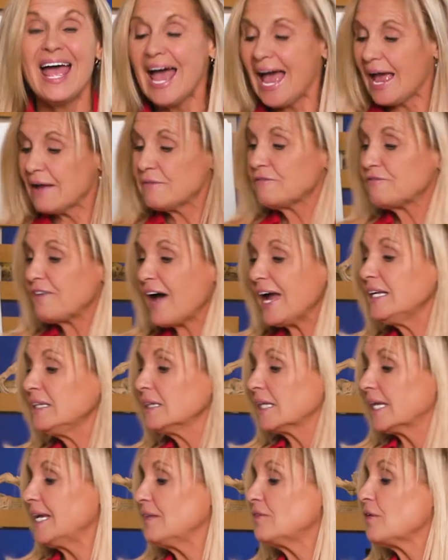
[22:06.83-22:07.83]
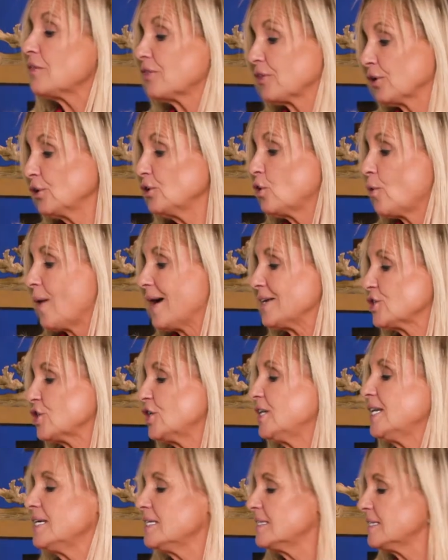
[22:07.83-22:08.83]
And finally, the third
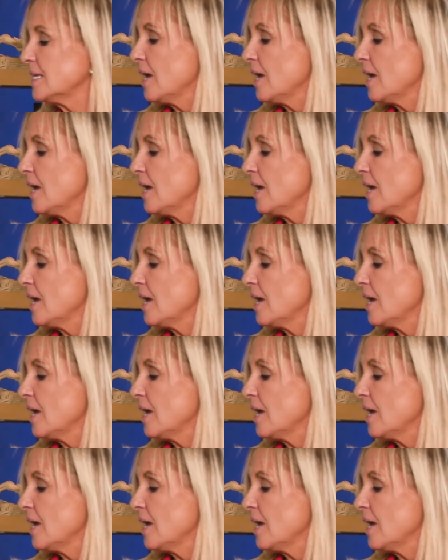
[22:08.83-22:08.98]
question is,